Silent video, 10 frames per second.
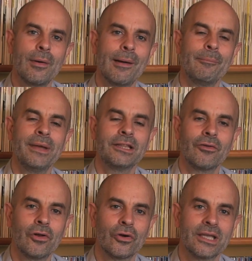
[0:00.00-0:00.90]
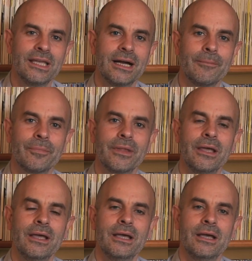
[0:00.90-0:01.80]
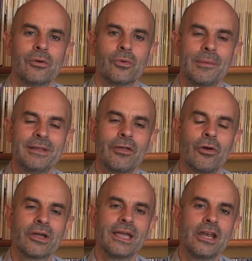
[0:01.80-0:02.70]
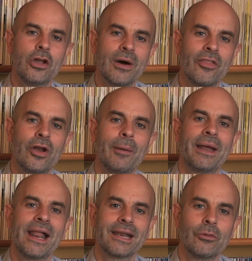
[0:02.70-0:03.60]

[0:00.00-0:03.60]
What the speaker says: innovative method to help your students improve their spelling skills.